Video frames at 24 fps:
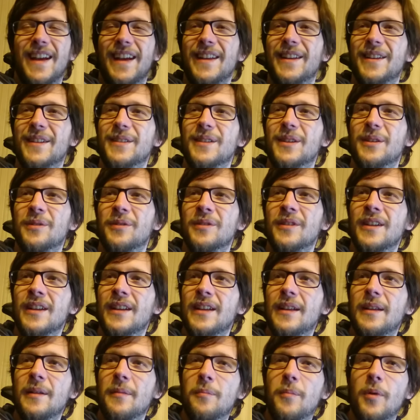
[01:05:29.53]
I don't know.
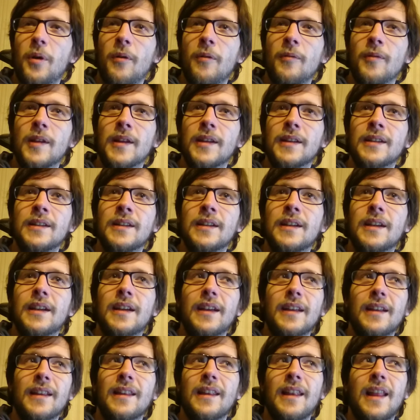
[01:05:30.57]
Probably
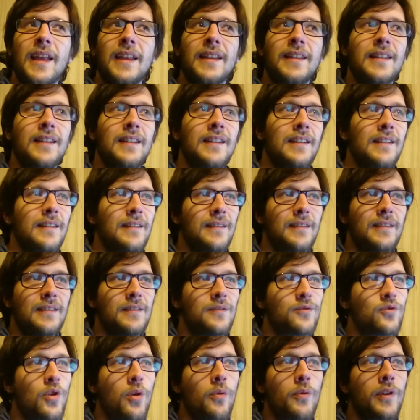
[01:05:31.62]
yeah, like
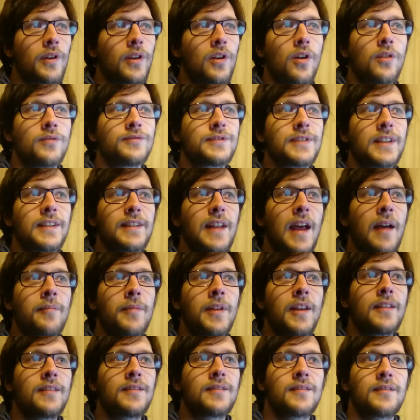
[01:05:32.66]
throwing constant
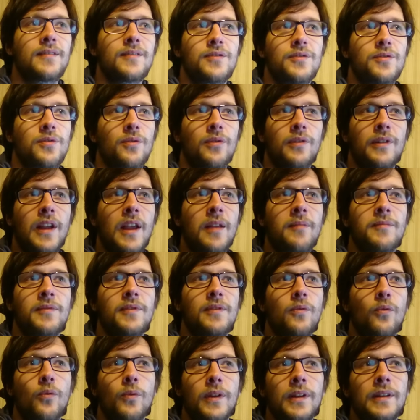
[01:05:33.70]
updates to your
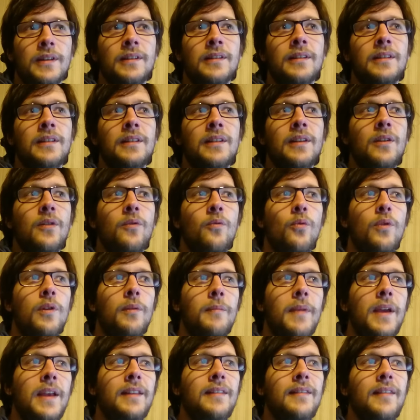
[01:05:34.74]
game will
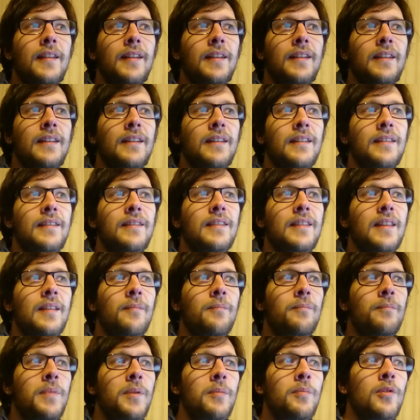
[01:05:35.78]
will make the the
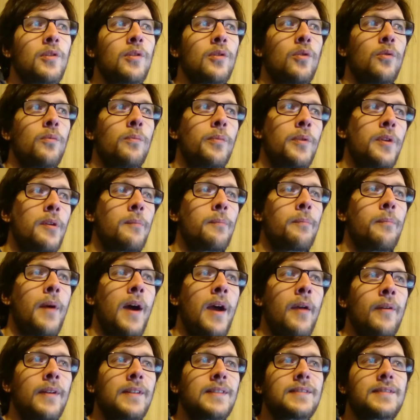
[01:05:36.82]
people who
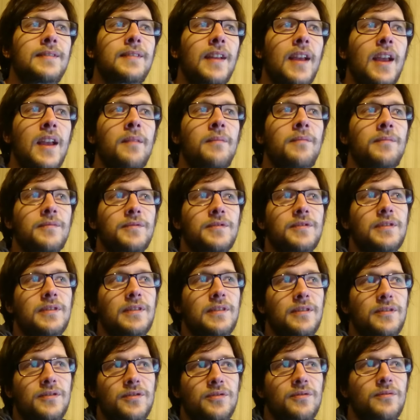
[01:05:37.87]
pirates the game
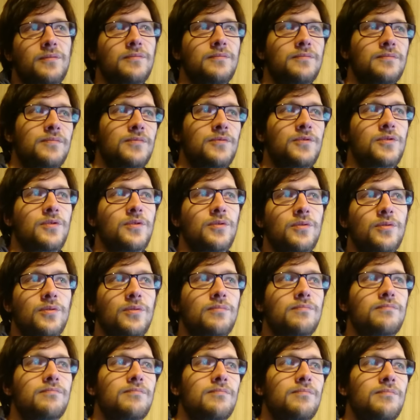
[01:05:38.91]
to to,
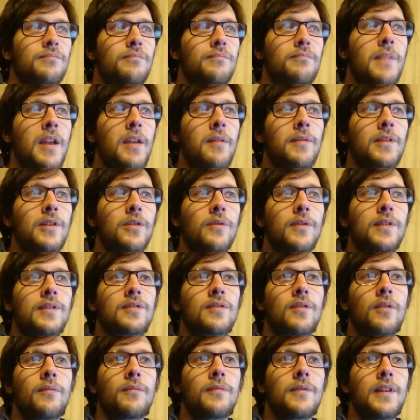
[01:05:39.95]
to maybe do it
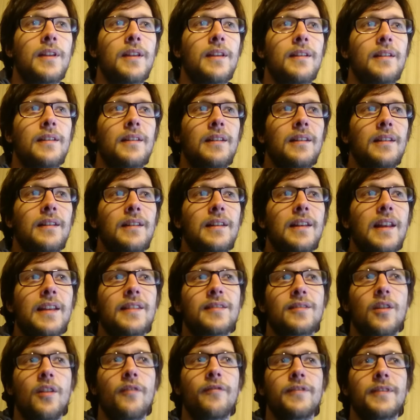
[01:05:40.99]
so uh, eh,
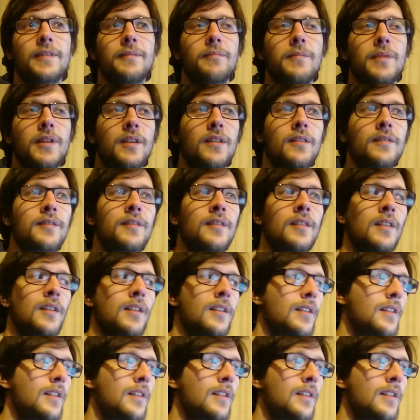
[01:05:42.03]
less often because